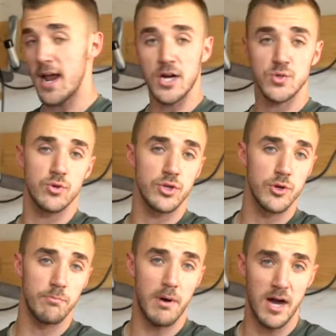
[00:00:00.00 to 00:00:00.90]
actual
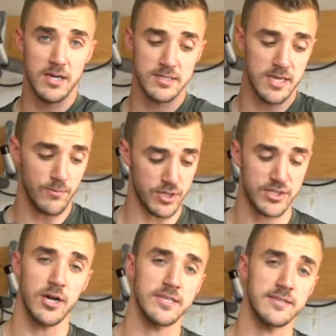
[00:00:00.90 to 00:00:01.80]
new box and we're gonna
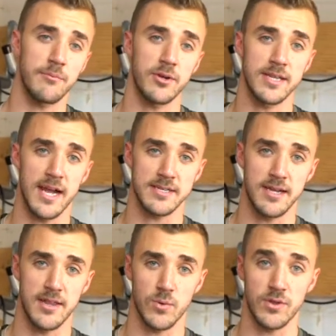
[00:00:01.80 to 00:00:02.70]
start assembling that
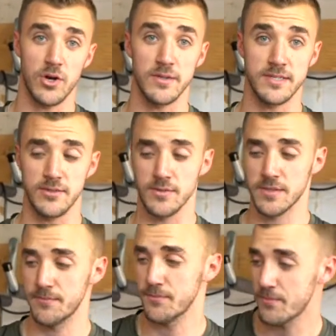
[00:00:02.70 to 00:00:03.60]
together with all the seals.